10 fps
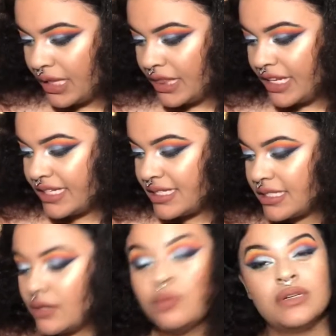
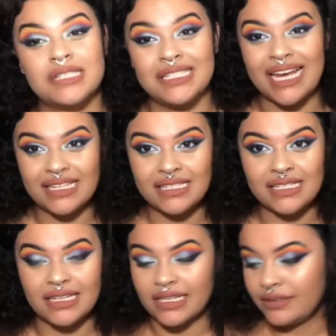This was
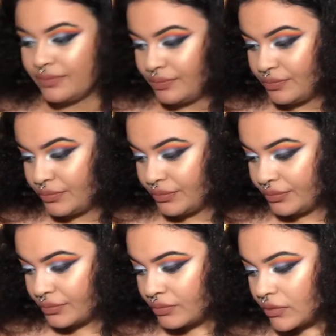destiny,
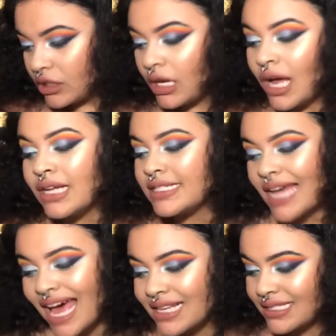a
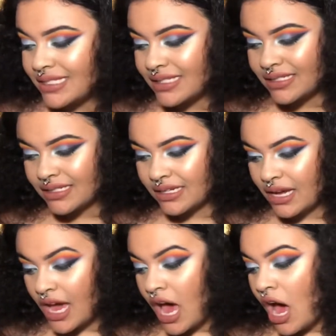test,
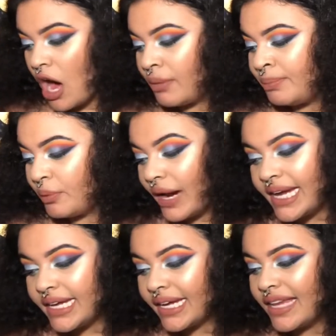a
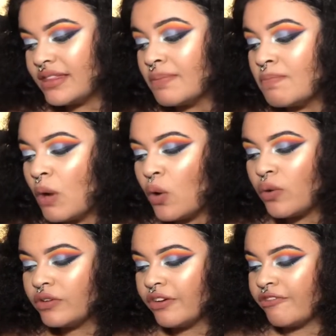break in the
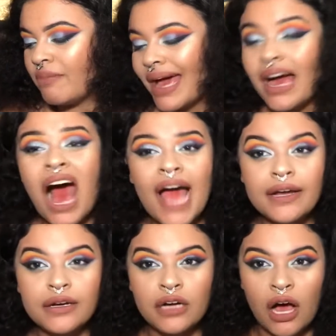mold of my
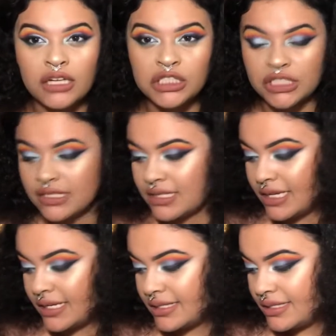higher
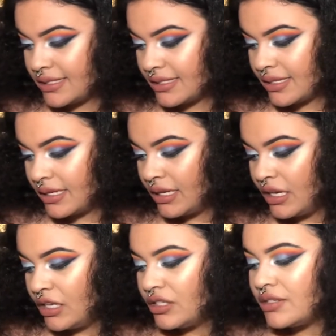consciousness.
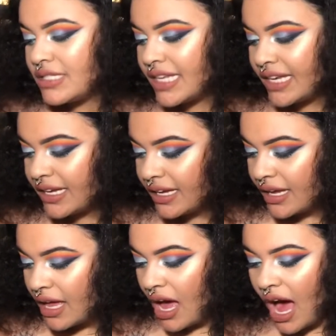You see,
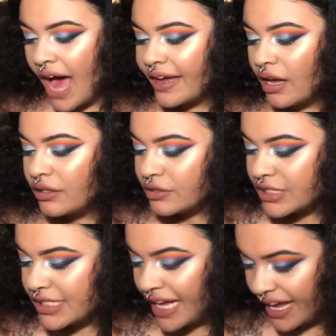I
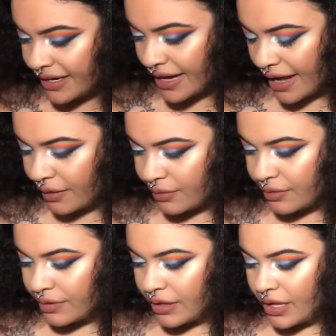understand now
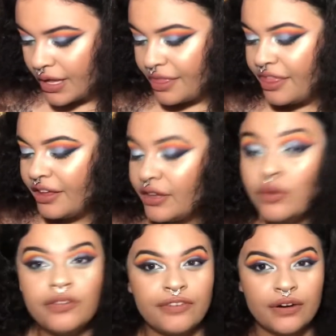the
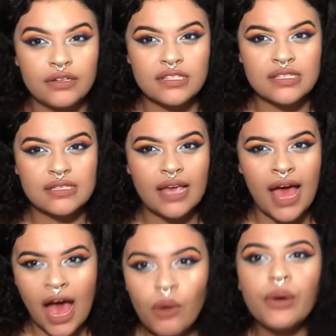universe,
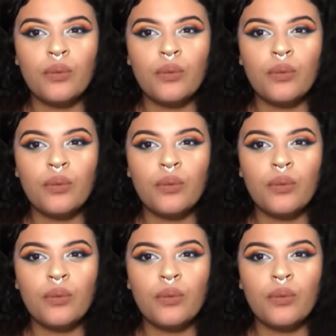how it